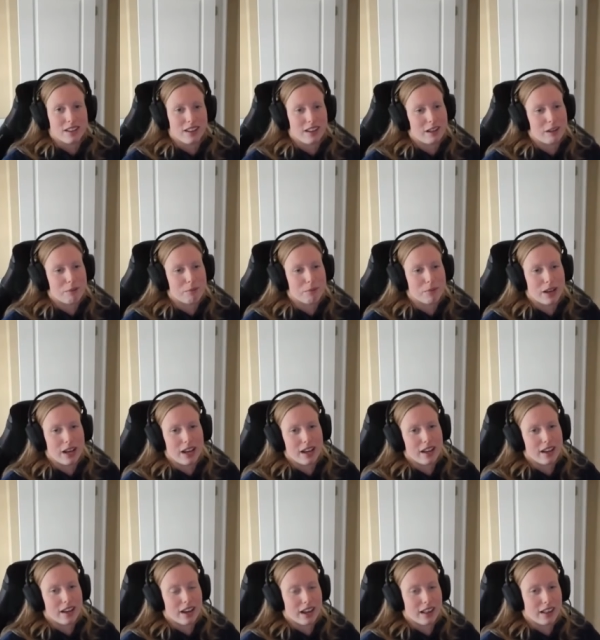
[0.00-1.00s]
Um
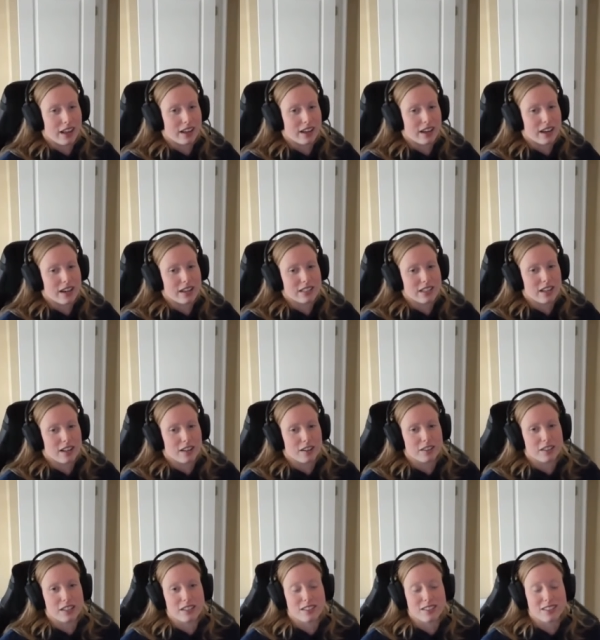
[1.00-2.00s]
I I like ISL
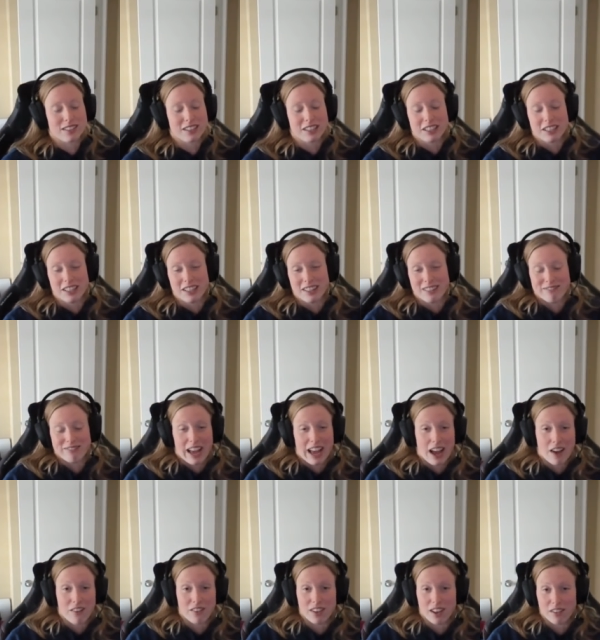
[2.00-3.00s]
cuz I
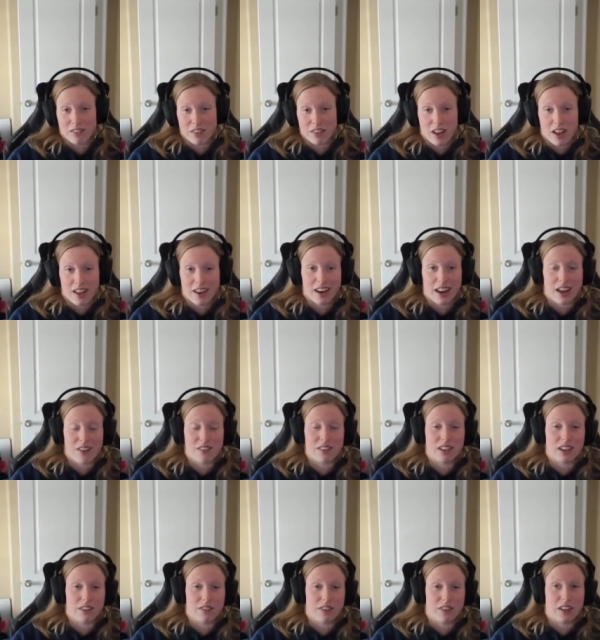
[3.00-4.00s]
have a lot of fun and I have a
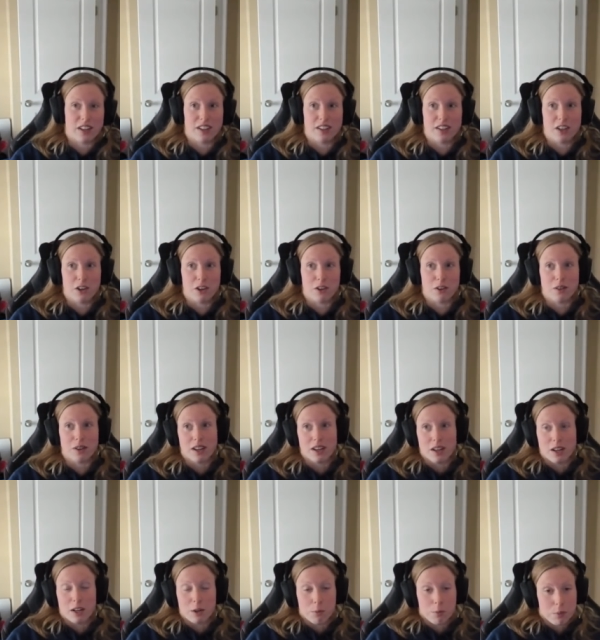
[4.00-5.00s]
lot of fun, you know,
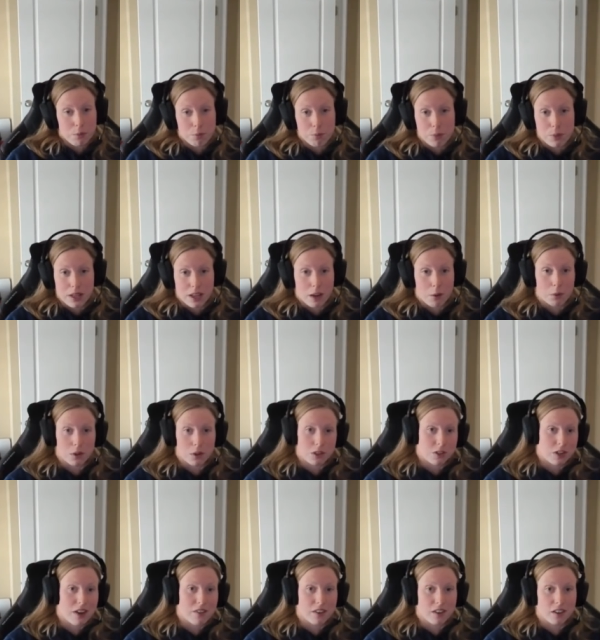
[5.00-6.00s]
being able to
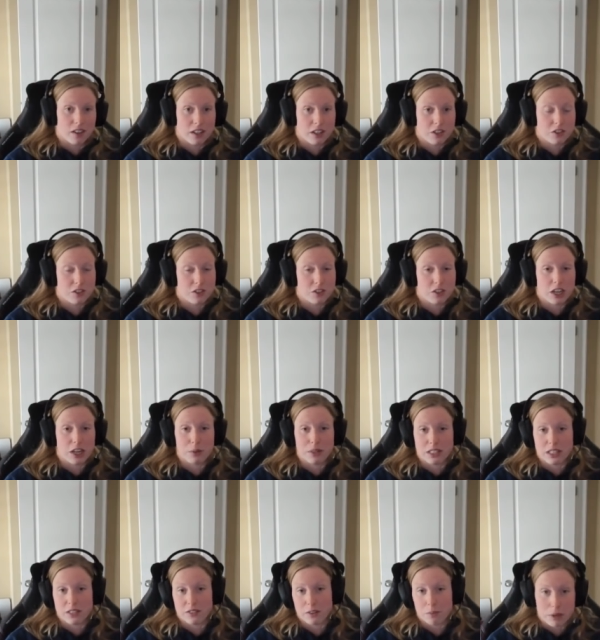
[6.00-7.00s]
travel and train
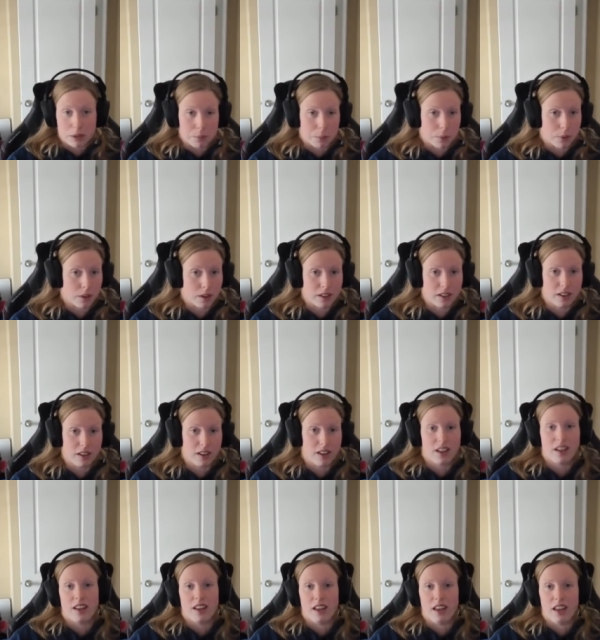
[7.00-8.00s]
with different people and
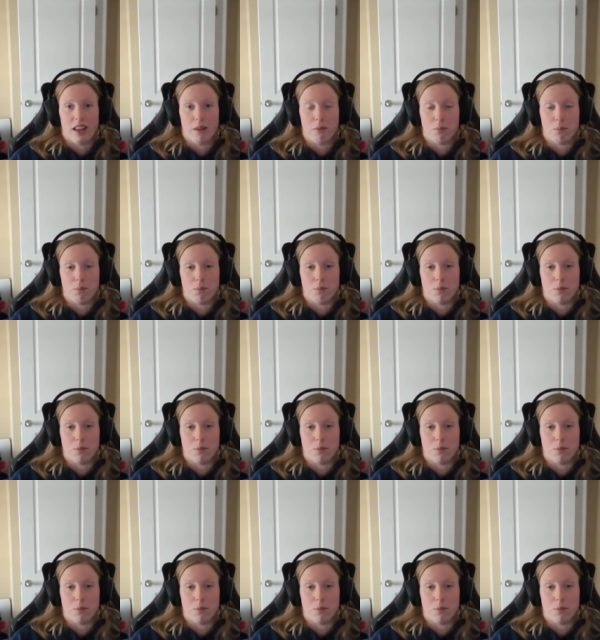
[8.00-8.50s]
and